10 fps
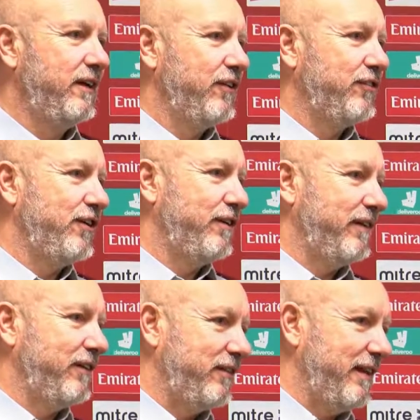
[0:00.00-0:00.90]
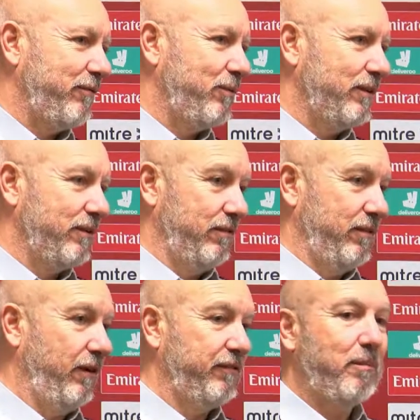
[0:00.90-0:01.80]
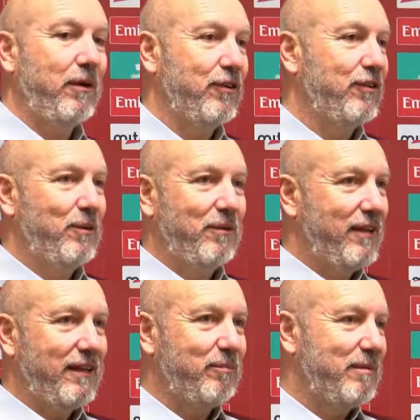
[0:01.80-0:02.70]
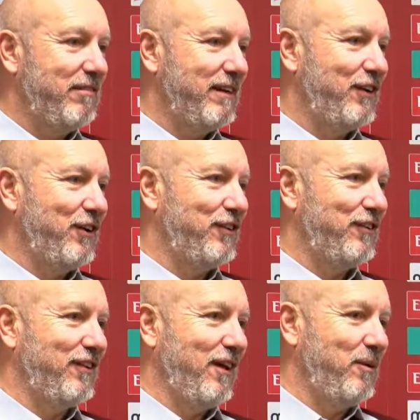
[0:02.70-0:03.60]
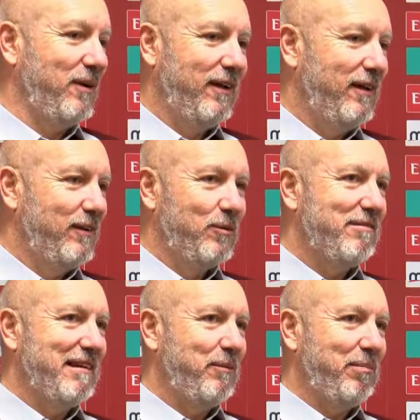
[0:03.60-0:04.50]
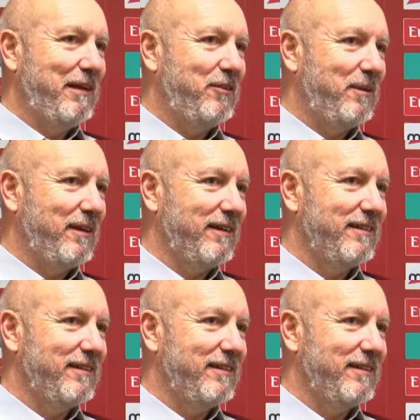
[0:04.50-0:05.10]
service, and everyone that I've spoken to has said it's been really good, so we're really pleased with it.